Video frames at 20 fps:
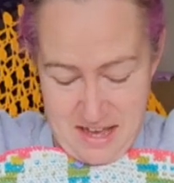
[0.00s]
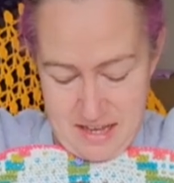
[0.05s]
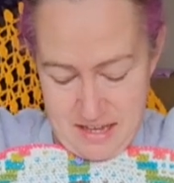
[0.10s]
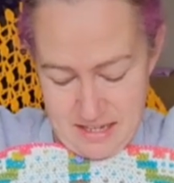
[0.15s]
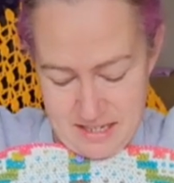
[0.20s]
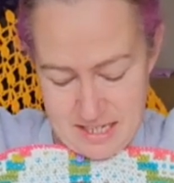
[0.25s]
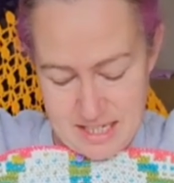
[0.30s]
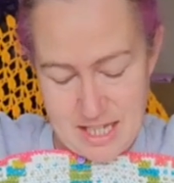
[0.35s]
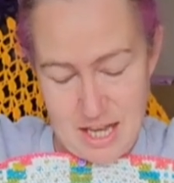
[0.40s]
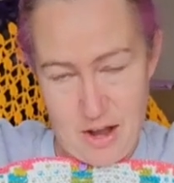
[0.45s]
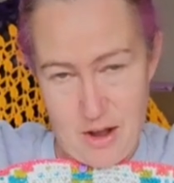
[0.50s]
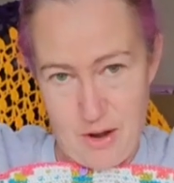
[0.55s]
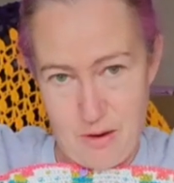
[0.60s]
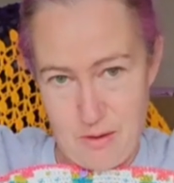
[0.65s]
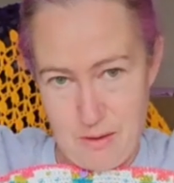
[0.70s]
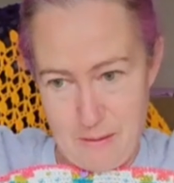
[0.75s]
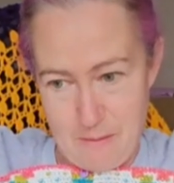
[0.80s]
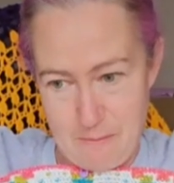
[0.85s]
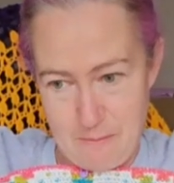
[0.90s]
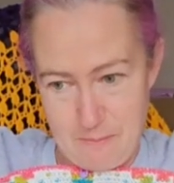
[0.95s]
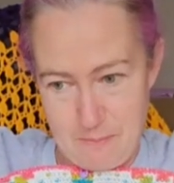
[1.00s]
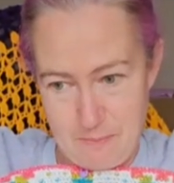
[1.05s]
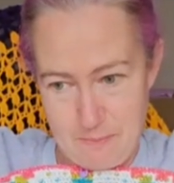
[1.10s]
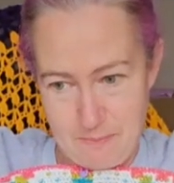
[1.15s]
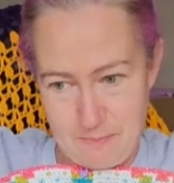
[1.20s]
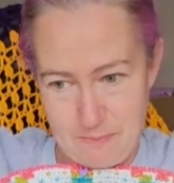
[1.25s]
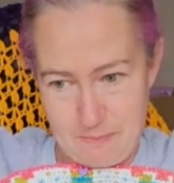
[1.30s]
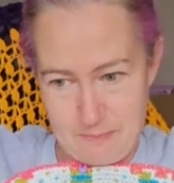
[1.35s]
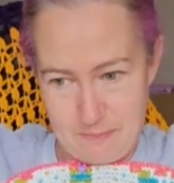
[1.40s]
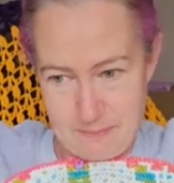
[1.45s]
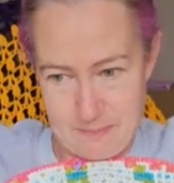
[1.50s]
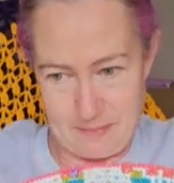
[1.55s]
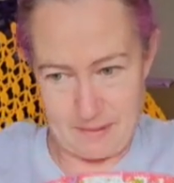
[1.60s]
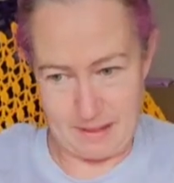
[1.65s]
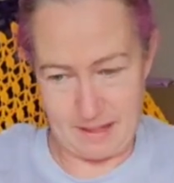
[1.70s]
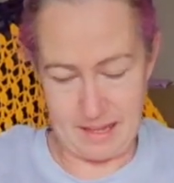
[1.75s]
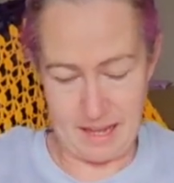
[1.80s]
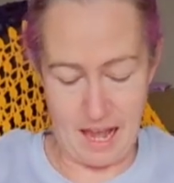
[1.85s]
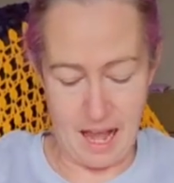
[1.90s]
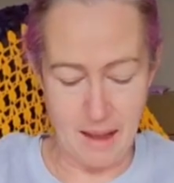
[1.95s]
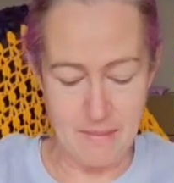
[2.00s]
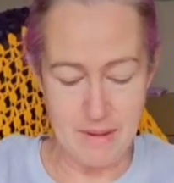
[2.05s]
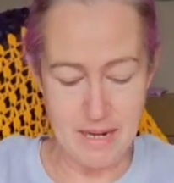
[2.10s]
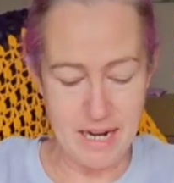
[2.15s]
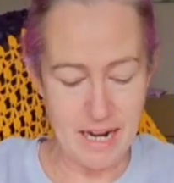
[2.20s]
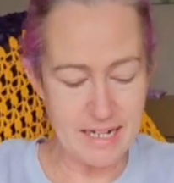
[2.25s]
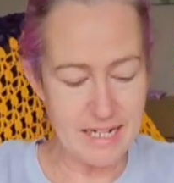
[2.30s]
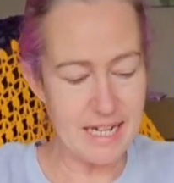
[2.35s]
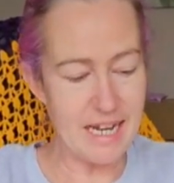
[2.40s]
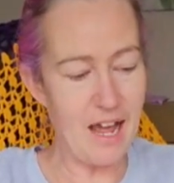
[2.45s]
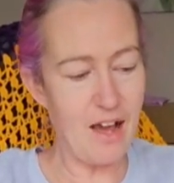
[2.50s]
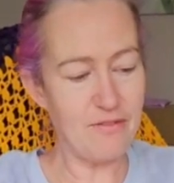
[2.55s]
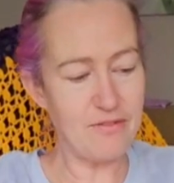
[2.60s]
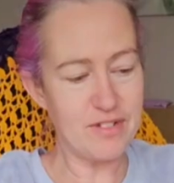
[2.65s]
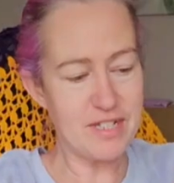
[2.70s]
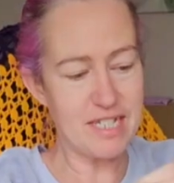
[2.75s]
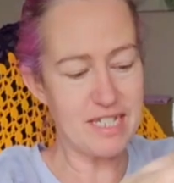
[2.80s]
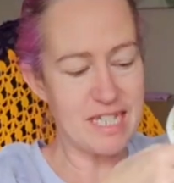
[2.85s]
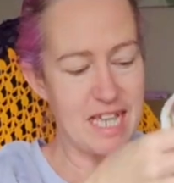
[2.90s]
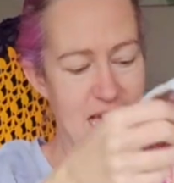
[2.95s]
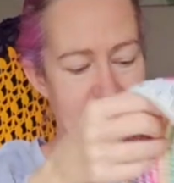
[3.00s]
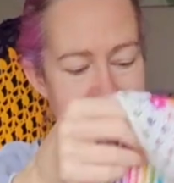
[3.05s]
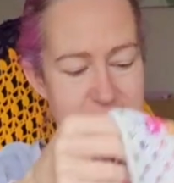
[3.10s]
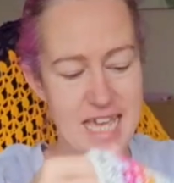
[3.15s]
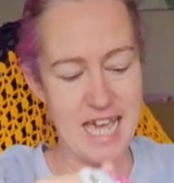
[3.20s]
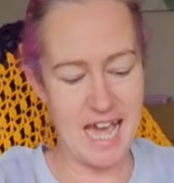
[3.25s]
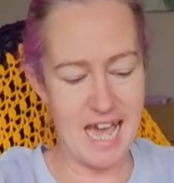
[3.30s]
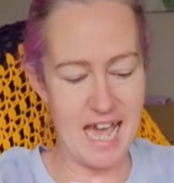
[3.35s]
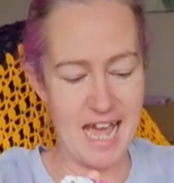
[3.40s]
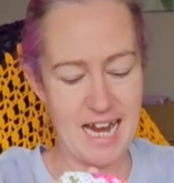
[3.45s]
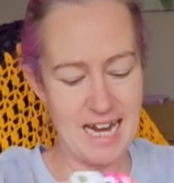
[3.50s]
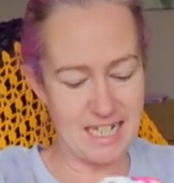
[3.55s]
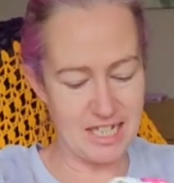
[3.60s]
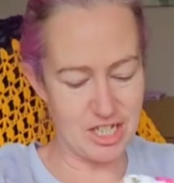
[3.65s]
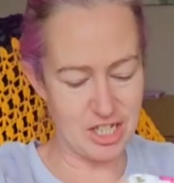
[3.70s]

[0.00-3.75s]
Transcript: So, I mean, I'd love to say, yeah, let's